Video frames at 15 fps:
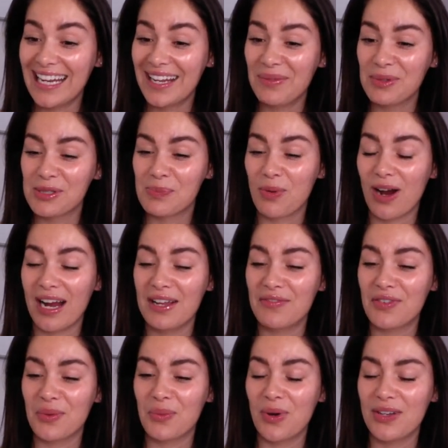was brave
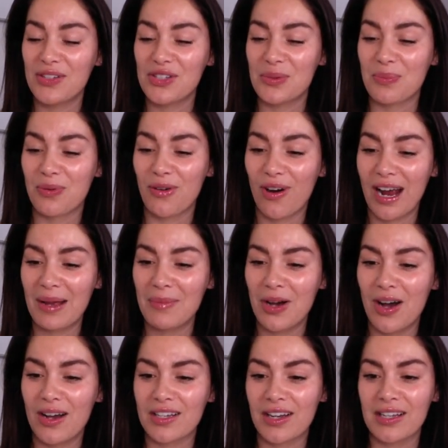and went to
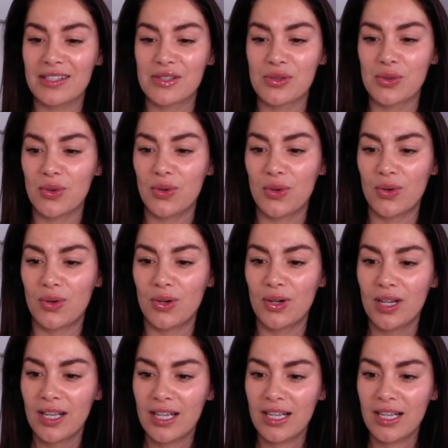Primark. I saw